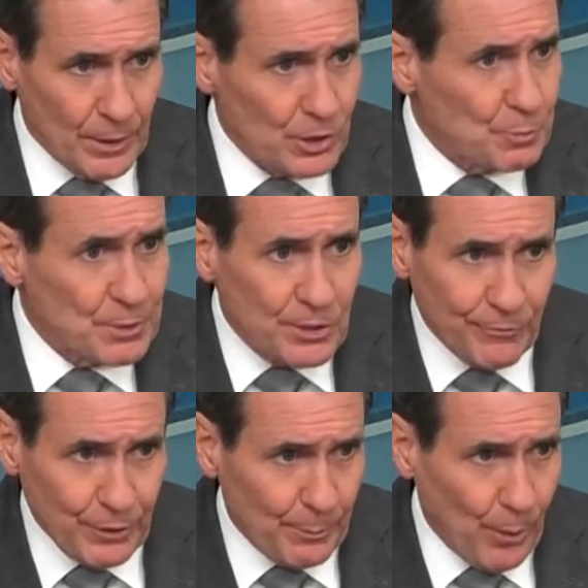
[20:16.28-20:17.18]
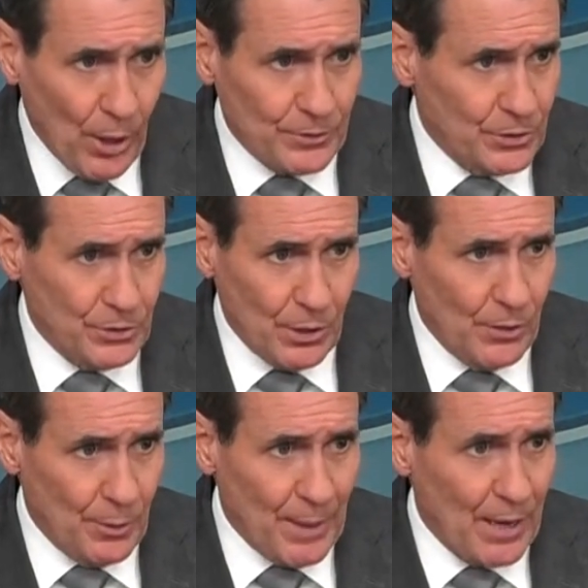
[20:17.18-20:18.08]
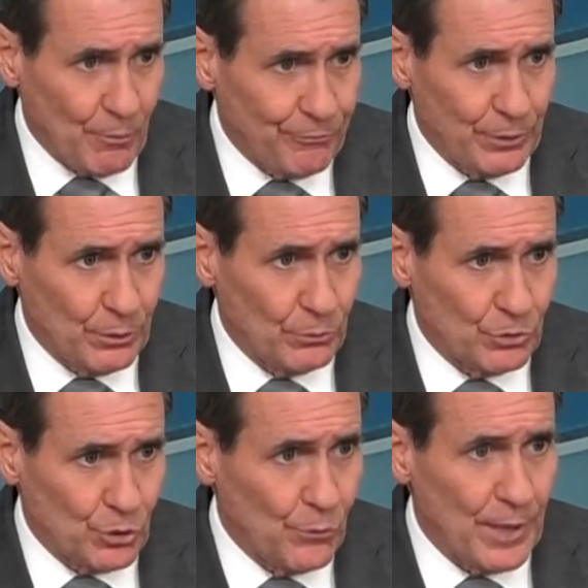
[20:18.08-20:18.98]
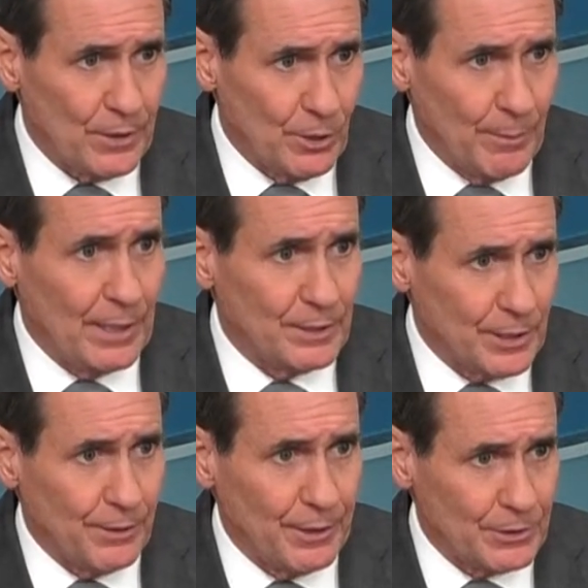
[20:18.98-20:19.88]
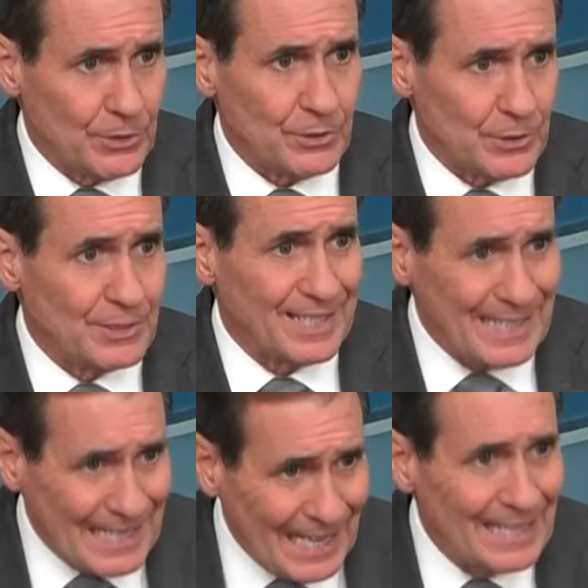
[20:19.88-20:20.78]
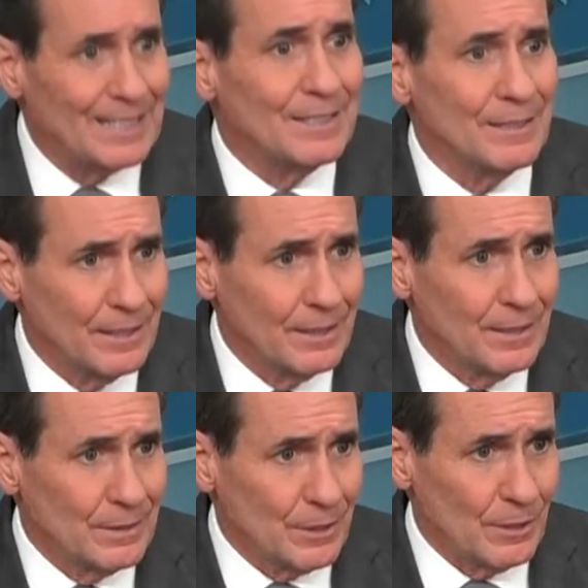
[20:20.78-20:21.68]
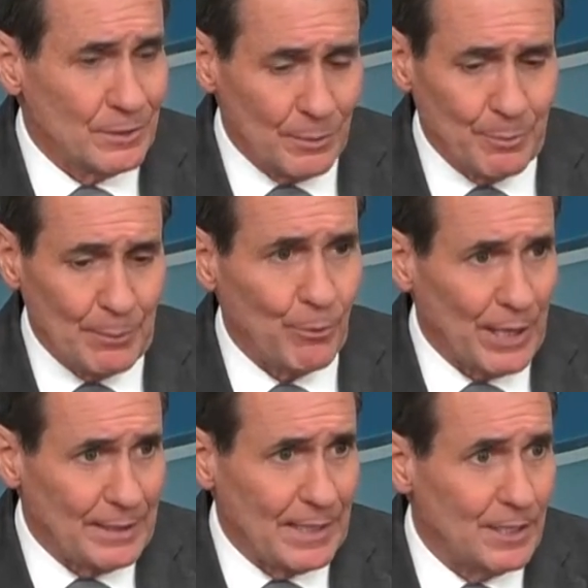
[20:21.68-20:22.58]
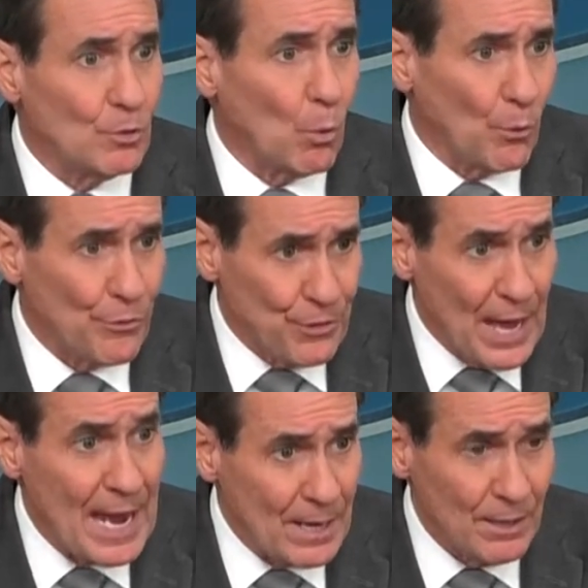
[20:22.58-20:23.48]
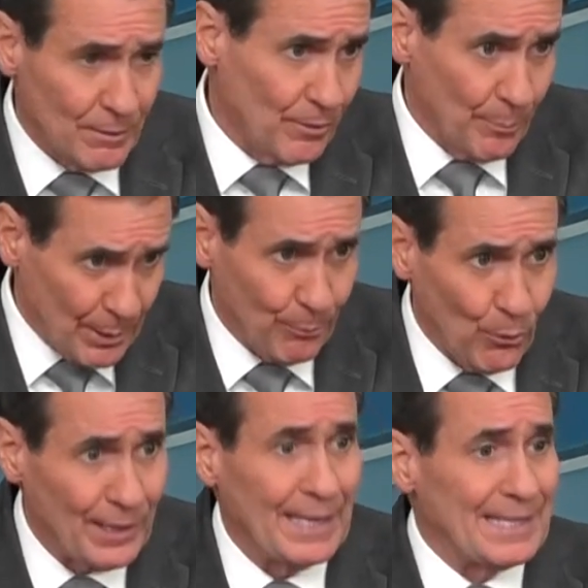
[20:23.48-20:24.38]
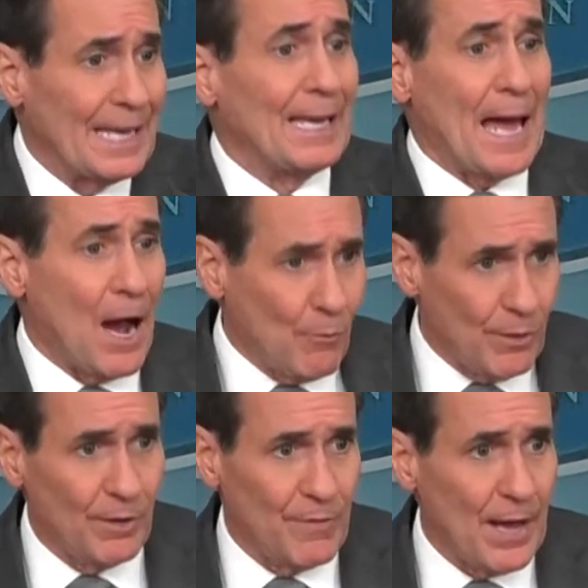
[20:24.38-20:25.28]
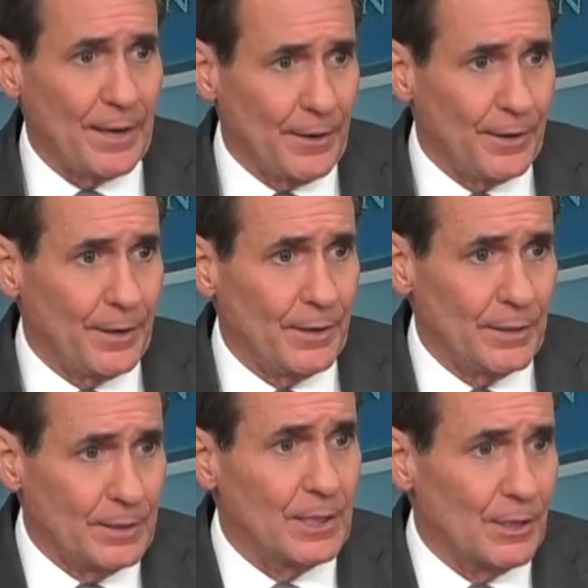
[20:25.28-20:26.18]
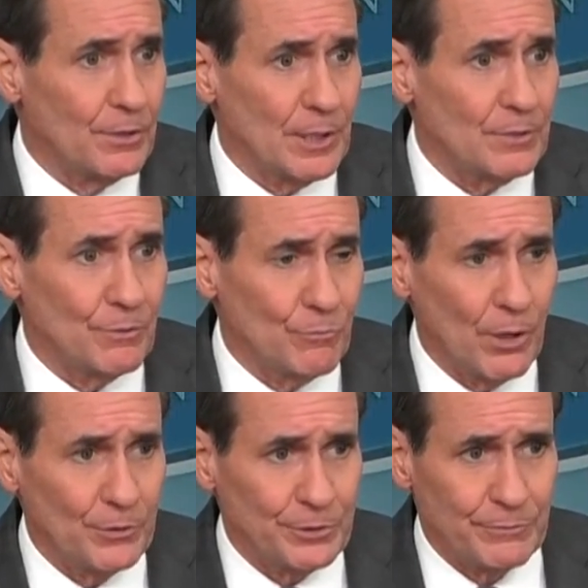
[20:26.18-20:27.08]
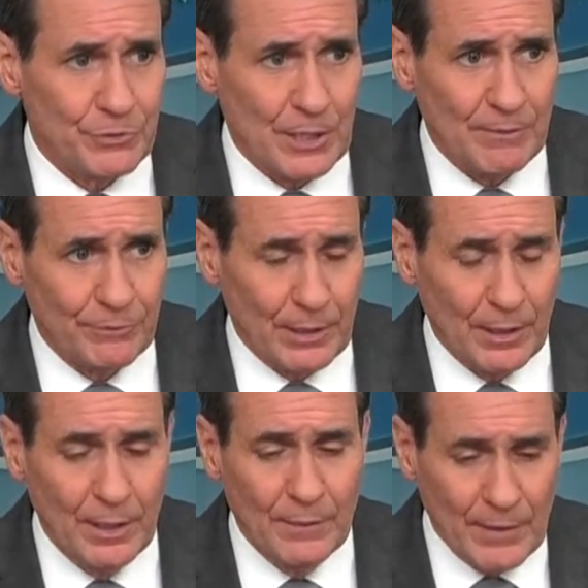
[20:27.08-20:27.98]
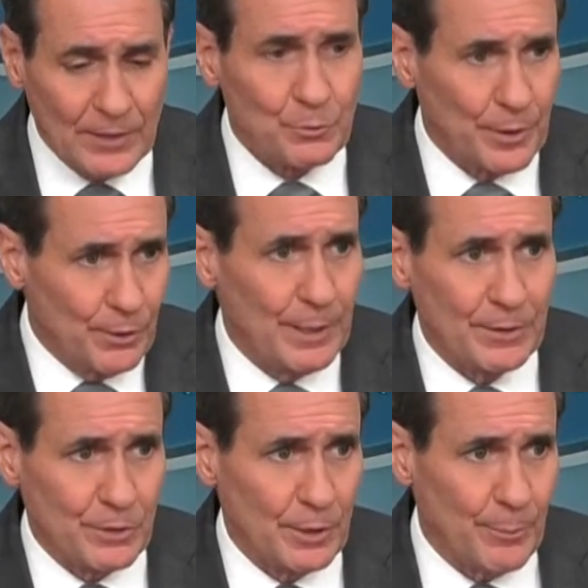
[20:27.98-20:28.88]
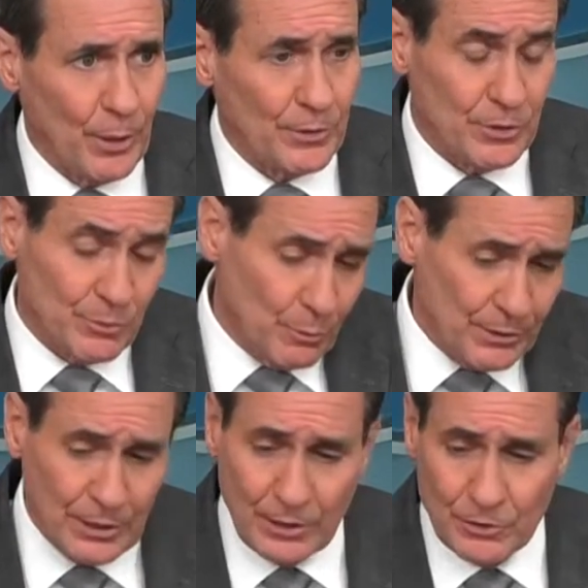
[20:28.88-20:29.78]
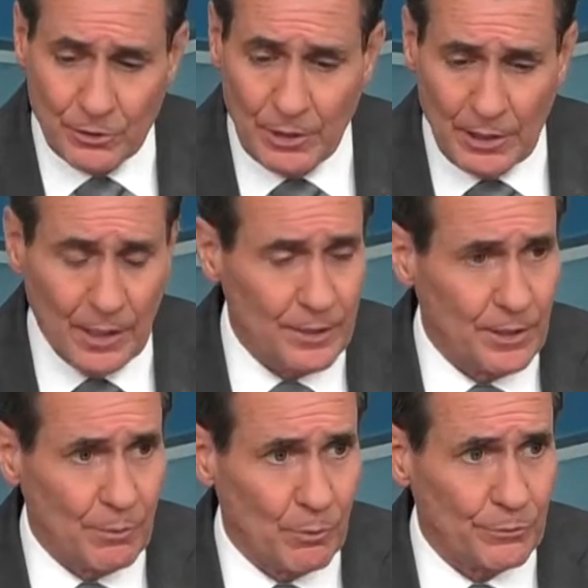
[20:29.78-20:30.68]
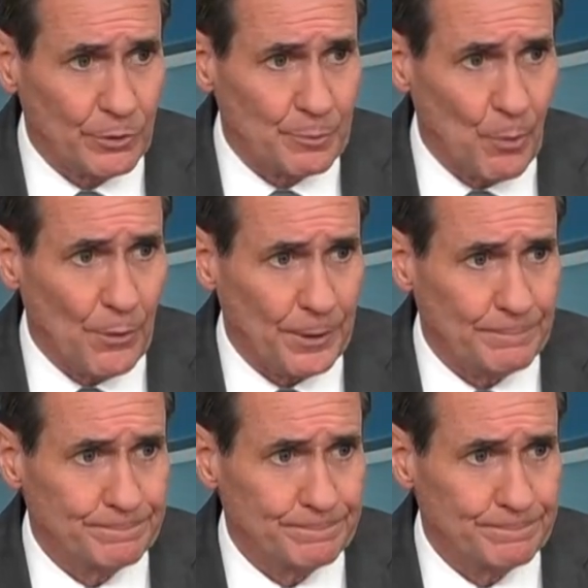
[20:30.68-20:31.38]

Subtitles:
specific pauses on the battlefield so that humanitarian assistance can get in to people that need it, or the people can get out of that area in relative safety. That's what a humanitarian pause is, and we think it's an idea worth exploring.